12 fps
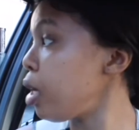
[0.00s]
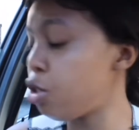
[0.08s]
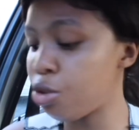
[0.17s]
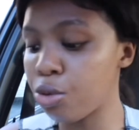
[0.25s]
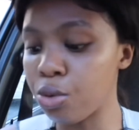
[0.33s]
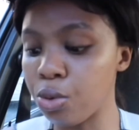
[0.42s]

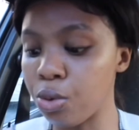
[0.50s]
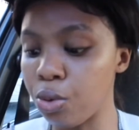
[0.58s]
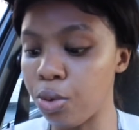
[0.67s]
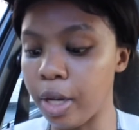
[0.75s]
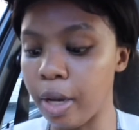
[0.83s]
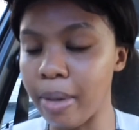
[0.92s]

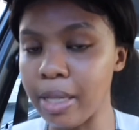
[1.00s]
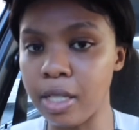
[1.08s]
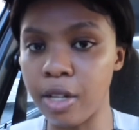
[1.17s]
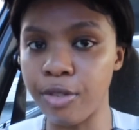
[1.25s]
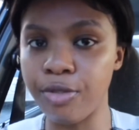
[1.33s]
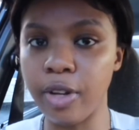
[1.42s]
to get
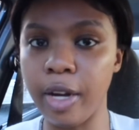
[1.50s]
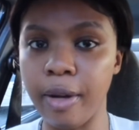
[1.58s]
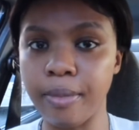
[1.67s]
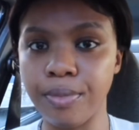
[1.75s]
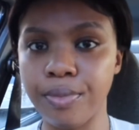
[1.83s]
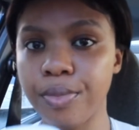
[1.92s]
myself
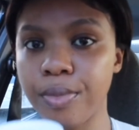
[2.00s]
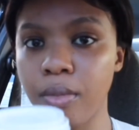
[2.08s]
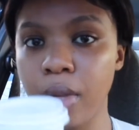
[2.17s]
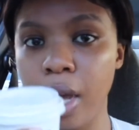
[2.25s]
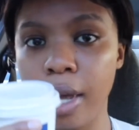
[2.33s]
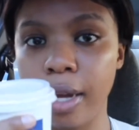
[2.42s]

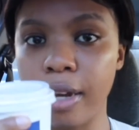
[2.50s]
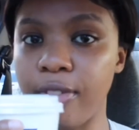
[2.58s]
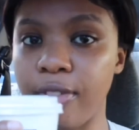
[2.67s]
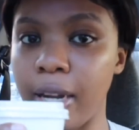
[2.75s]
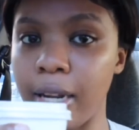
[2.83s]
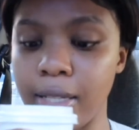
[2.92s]

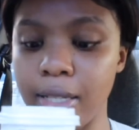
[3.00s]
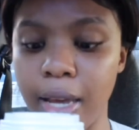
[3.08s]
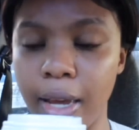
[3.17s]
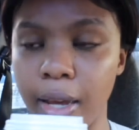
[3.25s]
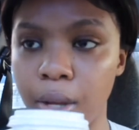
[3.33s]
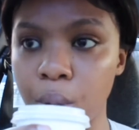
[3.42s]
cafe
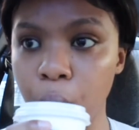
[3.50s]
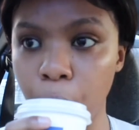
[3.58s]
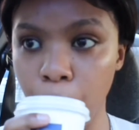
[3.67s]
latte.